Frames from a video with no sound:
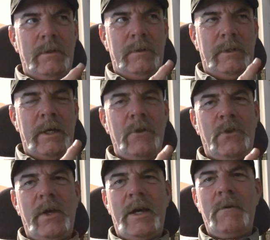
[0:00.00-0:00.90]
The other
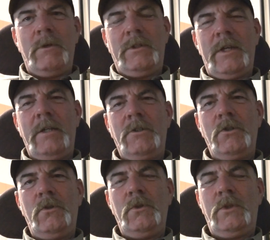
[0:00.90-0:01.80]
thing I would say
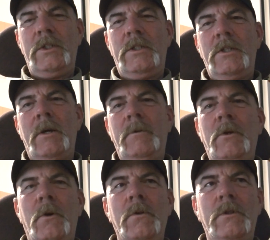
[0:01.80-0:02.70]
to CCW
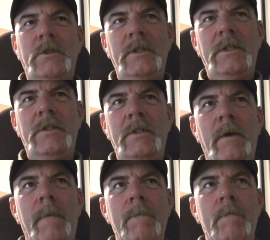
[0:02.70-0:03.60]
holders is,
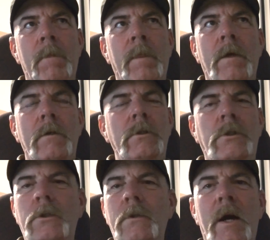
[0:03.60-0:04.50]

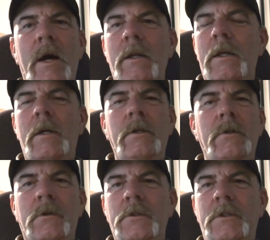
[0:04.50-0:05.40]
do not let
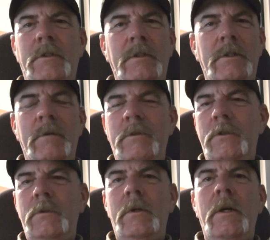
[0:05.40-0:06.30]
your
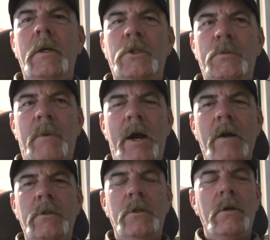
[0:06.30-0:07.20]
CCW
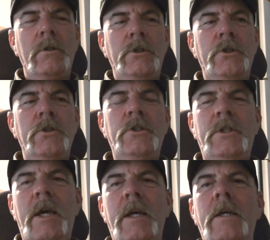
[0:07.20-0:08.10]
expire. As long as your
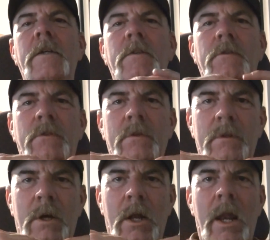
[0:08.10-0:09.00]
state is
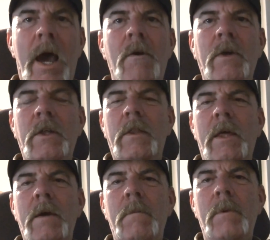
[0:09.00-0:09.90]
allowing them,